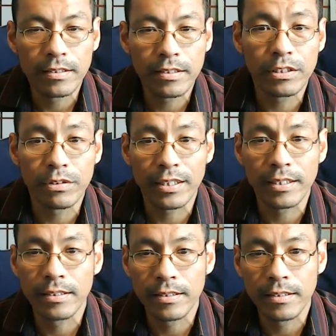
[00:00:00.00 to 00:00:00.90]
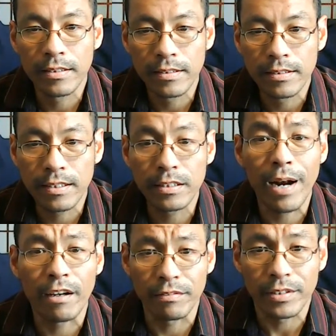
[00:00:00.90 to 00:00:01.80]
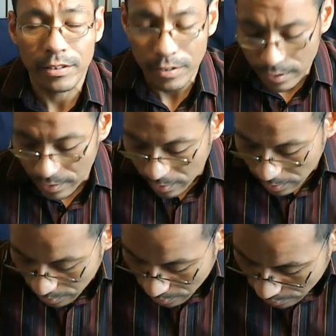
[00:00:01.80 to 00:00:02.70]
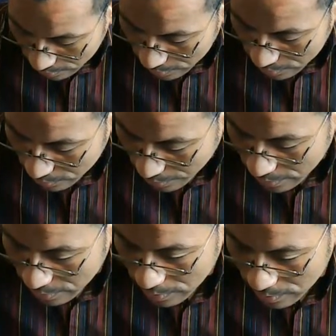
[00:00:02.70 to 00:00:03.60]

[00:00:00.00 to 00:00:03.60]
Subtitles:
Yeshua is proud of you. Yeshua